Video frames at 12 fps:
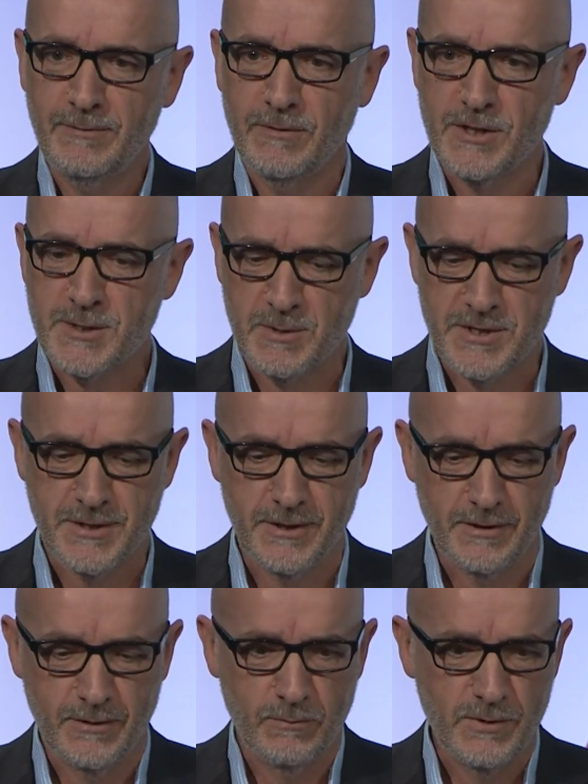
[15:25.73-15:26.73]
Vice
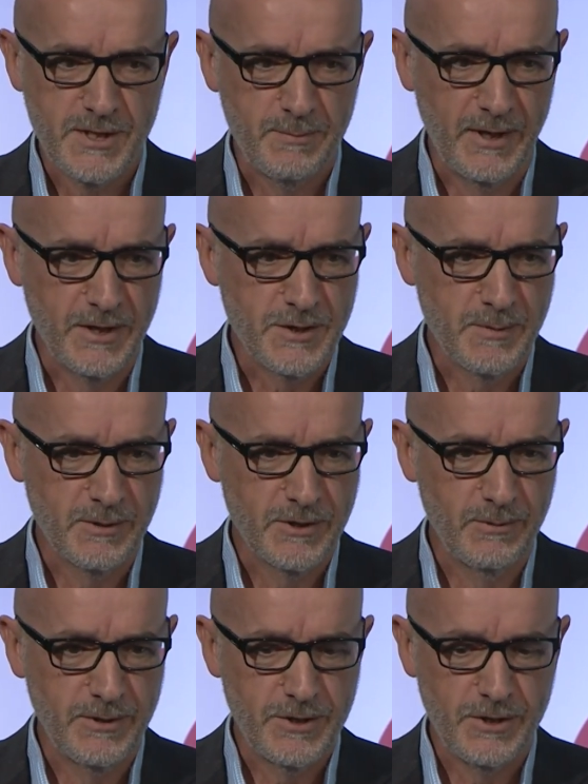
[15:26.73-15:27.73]
President of Risk Management,
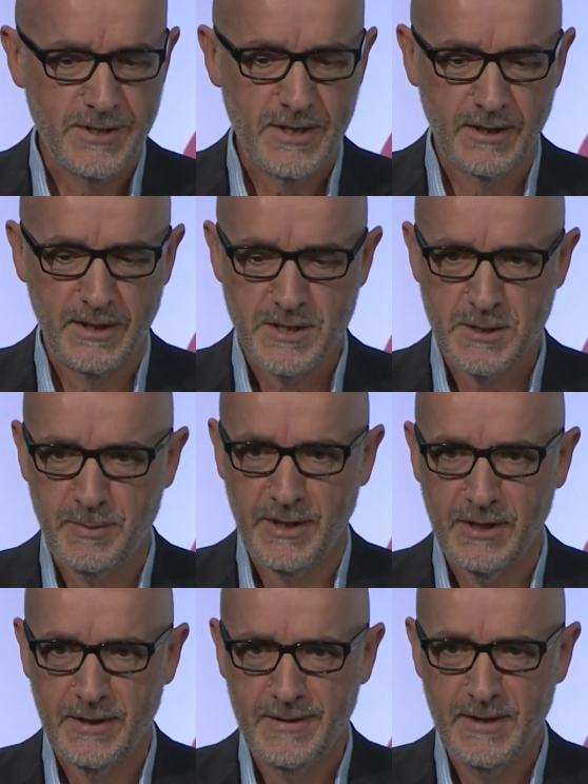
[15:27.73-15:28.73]
to introduce our guest
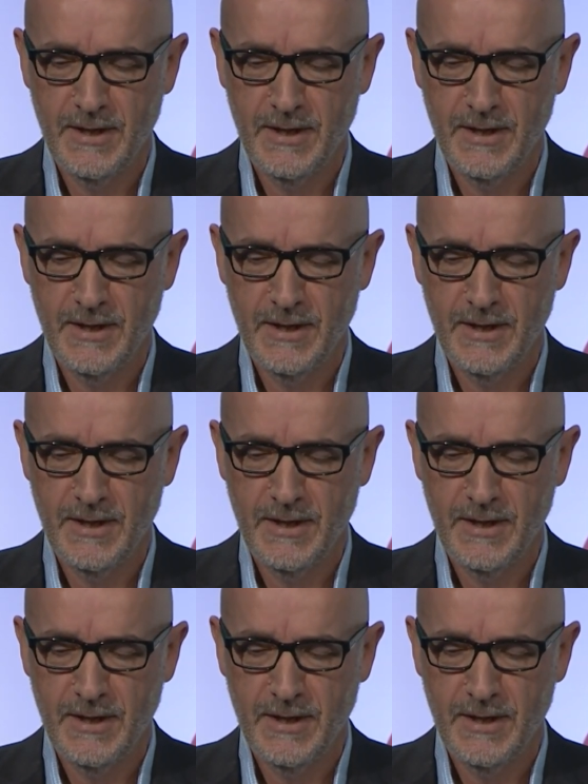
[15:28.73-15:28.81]
speaker.